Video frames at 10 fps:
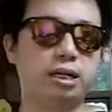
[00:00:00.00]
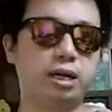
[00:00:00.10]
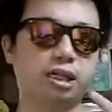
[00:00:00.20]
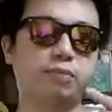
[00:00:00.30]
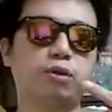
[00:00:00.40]

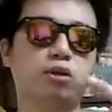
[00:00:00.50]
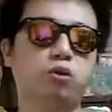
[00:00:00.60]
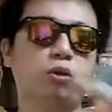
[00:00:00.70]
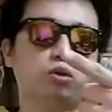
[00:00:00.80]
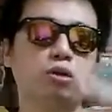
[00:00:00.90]
December
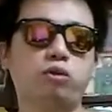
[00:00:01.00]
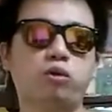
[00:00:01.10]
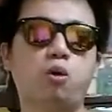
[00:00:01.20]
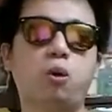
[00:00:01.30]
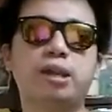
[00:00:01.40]

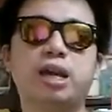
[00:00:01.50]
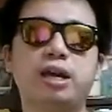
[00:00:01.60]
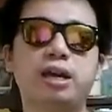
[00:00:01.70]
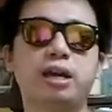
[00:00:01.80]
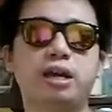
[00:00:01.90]

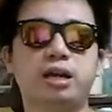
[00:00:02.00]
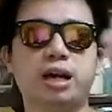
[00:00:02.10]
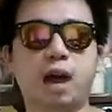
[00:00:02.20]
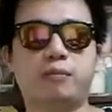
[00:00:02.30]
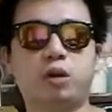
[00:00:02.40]
2019
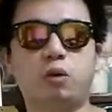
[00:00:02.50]
I'm the